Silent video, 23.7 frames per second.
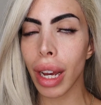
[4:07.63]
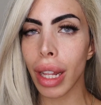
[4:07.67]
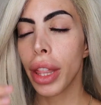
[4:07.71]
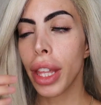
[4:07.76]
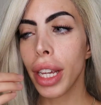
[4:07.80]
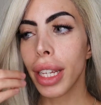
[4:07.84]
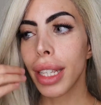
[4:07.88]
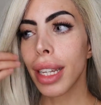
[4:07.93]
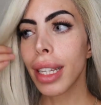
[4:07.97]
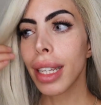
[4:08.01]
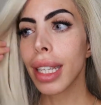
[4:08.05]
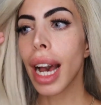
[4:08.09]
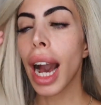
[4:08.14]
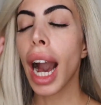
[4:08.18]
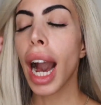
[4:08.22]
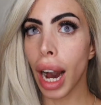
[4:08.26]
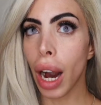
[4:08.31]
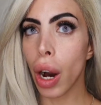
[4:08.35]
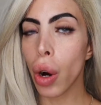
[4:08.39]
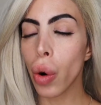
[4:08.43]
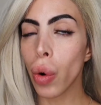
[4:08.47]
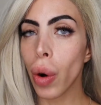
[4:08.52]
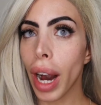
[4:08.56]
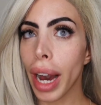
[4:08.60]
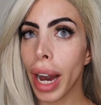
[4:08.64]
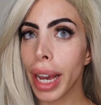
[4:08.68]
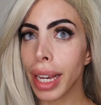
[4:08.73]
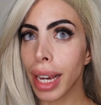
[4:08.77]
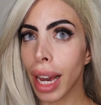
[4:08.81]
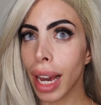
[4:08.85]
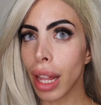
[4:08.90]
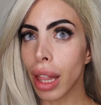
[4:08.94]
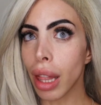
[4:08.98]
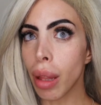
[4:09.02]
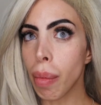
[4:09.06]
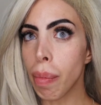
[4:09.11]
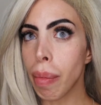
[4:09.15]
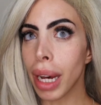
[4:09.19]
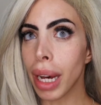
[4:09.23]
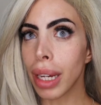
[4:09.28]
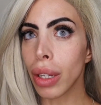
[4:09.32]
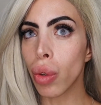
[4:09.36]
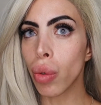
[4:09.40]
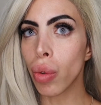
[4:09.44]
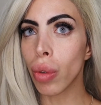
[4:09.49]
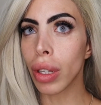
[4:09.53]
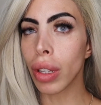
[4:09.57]
This is how I get the
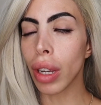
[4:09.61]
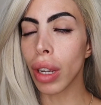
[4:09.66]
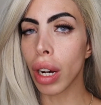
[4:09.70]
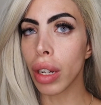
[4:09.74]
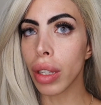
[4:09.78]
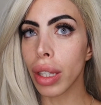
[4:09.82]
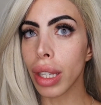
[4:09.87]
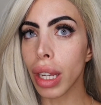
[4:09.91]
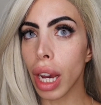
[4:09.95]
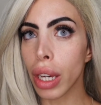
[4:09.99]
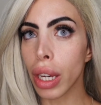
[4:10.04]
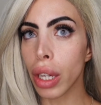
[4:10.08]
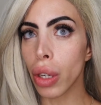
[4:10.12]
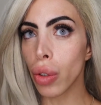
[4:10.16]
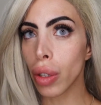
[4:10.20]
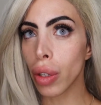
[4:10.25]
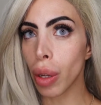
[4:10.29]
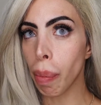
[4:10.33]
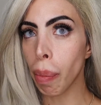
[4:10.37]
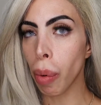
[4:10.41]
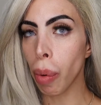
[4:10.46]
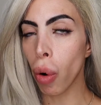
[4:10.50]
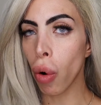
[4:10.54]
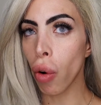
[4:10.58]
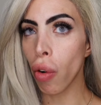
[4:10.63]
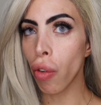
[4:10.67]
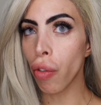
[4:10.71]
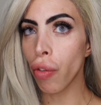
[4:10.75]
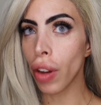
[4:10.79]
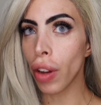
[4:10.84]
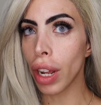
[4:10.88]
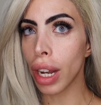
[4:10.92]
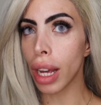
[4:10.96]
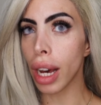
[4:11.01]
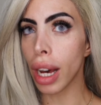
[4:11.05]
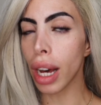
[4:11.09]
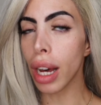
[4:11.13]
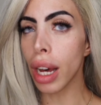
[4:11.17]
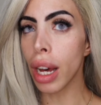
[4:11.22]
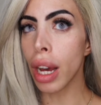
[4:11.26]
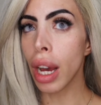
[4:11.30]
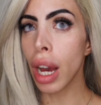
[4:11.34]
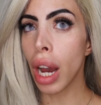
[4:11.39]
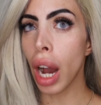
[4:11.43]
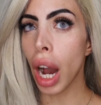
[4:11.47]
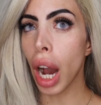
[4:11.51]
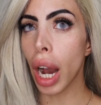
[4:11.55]
best results. I use a pore filler,
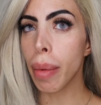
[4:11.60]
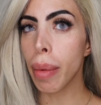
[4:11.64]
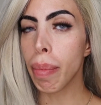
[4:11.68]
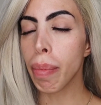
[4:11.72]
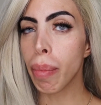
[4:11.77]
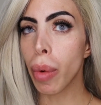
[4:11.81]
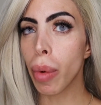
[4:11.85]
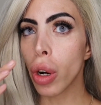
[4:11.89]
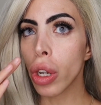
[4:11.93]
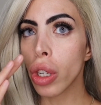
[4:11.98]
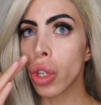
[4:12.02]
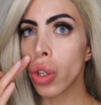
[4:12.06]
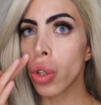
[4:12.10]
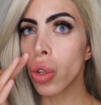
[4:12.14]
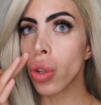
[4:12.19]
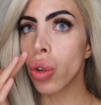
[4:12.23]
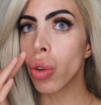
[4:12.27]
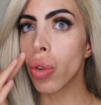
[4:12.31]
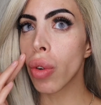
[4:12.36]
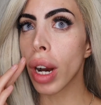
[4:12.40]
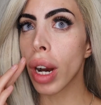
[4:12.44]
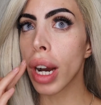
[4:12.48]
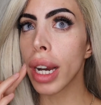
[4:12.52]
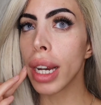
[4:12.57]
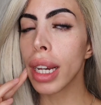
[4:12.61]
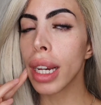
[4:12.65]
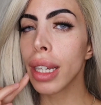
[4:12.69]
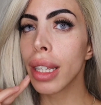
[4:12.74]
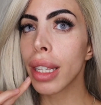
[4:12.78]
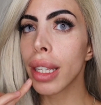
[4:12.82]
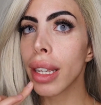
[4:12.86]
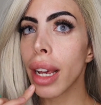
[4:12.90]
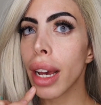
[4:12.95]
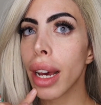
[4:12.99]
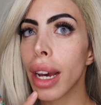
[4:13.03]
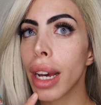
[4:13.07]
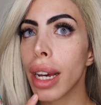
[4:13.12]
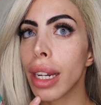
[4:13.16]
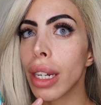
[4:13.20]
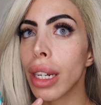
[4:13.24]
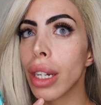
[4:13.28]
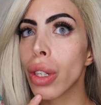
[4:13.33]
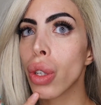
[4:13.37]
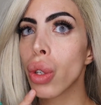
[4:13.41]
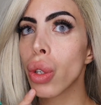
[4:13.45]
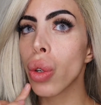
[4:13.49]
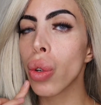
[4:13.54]
I moisturize
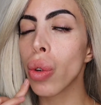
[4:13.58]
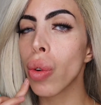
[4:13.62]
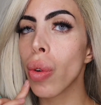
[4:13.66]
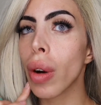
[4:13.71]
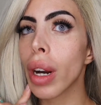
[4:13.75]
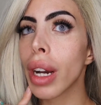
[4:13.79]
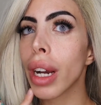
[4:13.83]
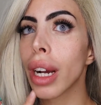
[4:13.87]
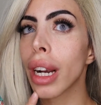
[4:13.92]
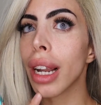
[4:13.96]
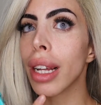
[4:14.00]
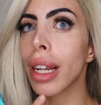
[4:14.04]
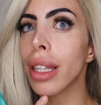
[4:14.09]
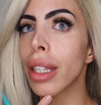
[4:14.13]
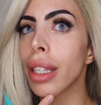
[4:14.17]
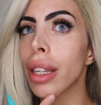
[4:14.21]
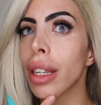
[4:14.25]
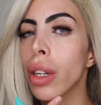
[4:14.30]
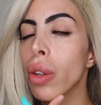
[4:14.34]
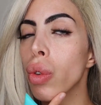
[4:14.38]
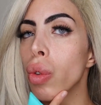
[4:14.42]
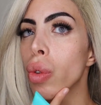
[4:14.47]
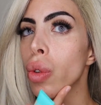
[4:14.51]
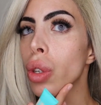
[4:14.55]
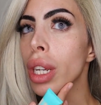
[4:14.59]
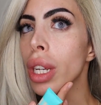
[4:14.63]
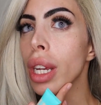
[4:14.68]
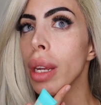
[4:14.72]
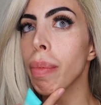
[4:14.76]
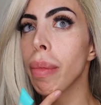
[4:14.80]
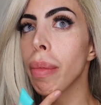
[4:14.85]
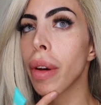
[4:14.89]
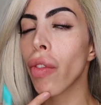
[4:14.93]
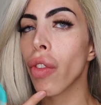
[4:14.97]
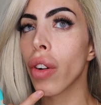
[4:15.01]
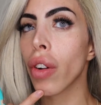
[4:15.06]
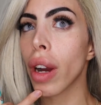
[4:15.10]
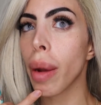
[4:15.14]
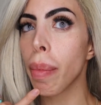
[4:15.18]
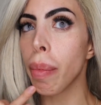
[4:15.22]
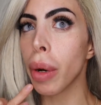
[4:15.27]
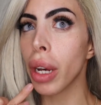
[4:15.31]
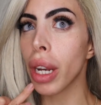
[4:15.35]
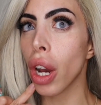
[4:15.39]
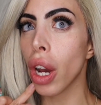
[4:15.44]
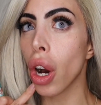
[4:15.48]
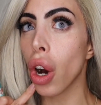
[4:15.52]
and do a cleansing routine before I
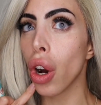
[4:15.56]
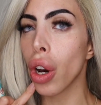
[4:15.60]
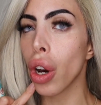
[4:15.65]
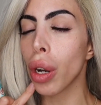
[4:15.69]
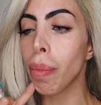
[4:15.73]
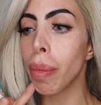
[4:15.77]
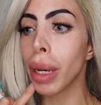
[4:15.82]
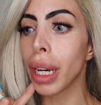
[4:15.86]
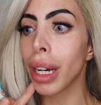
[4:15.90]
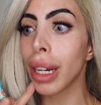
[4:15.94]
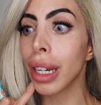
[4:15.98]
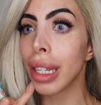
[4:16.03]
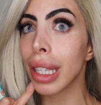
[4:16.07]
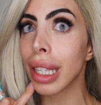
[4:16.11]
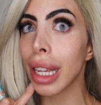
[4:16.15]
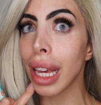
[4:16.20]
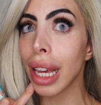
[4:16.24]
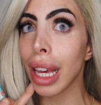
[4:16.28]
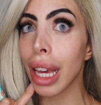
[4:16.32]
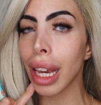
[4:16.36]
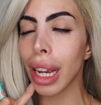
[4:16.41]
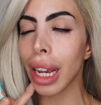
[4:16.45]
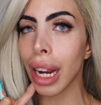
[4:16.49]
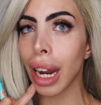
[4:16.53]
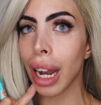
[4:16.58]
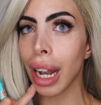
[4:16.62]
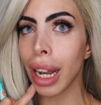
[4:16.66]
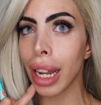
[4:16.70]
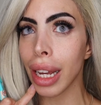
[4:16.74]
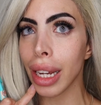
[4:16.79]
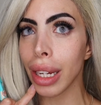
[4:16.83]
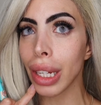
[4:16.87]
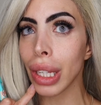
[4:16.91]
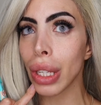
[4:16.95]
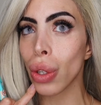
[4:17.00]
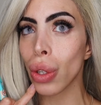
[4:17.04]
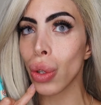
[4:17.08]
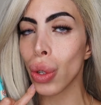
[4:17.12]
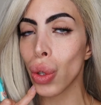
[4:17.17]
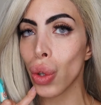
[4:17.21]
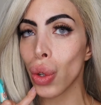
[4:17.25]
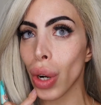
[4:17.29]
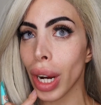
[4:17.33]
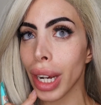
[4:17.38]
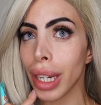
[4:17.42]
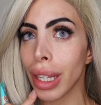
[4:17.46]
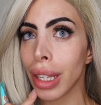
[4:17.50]
put it on, because it clings to
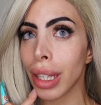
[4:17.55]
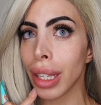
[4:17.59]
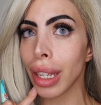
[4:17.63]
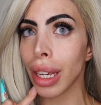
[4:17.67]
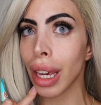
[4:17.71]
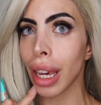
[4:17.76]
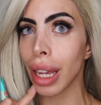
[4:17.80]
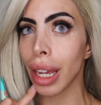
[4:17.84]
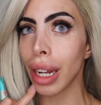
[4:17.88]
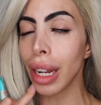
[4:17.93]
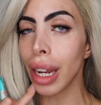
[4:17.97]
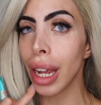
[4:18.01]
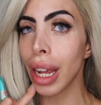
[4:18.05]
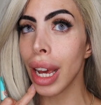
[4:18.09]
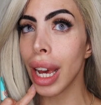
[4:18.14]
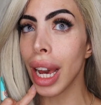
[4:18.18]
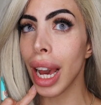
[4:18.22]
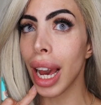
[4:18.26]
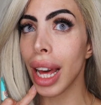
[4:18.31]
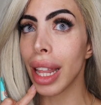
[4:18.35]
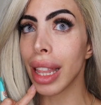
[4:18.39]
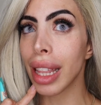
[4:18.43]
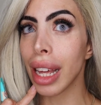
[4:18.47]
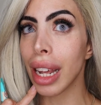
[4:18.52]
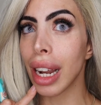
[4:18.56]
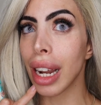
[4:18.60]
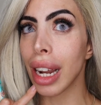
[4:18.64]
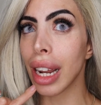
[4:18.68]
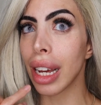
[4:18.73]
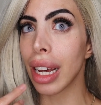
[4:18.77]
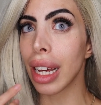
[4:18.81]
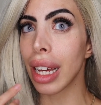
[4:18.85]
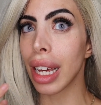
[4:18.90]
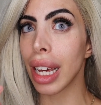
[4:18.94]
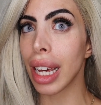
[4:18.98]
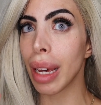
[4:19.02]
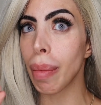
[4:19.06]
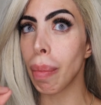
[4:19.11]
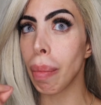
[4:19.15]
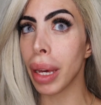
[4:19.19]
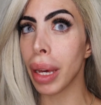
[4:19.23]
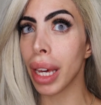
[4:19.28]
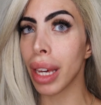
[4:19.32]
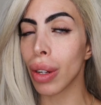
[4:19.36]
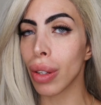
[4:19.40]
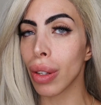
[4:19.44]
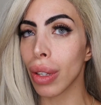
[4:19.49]
dry skin and then it
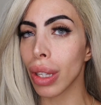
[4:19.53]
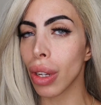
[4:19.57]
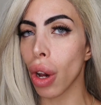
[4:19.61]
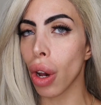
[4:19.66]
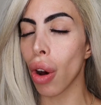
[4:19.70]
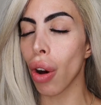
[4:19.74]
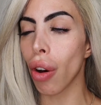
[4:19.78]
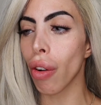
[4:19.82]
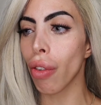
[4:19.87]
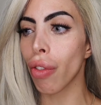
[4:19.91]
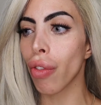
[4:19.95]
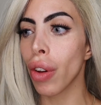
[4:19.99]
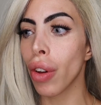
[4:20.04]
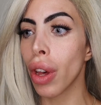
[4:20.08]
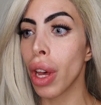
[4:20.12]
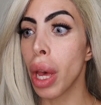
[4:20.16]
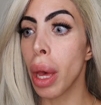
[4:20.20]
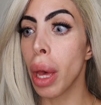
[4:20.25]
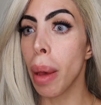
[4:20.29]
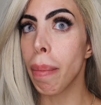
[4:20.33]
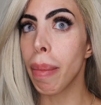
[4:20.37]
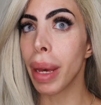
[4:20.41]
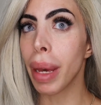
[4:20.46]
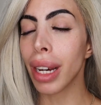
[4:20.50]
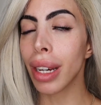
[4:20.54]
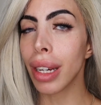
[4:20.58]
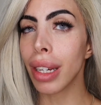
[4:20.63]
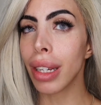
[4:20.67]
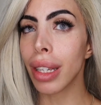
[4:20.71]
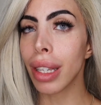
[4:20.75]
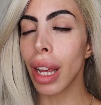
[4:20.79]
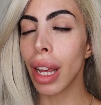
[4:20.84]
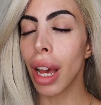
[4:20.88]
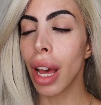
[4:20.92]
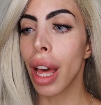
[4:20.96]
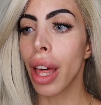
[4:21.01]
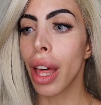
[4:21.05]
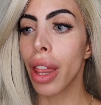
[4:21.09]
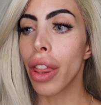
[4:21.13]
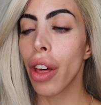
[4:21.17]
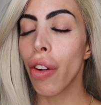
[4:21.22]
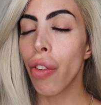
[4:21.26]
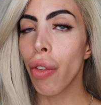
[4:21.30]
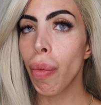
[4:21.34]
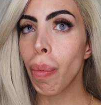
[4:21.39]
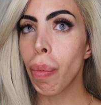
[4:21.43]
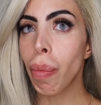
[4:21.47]
peels off. Because
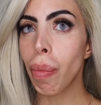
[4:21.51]
the